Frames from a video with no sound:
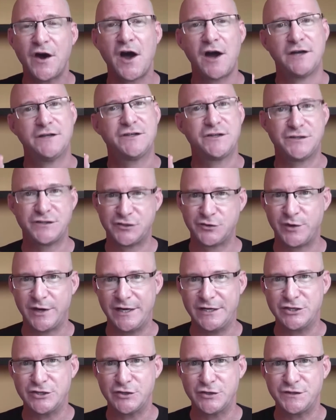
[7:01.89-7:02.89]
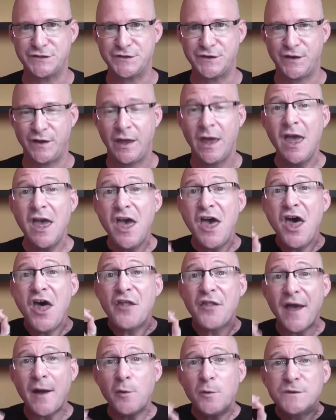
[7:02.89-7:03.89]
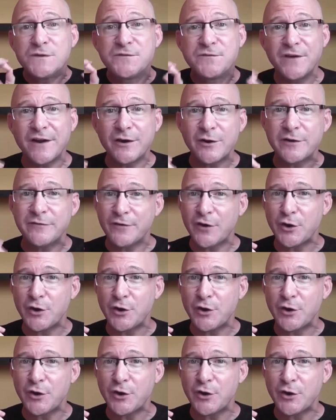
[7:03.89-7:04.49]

talk to strangers. That was very,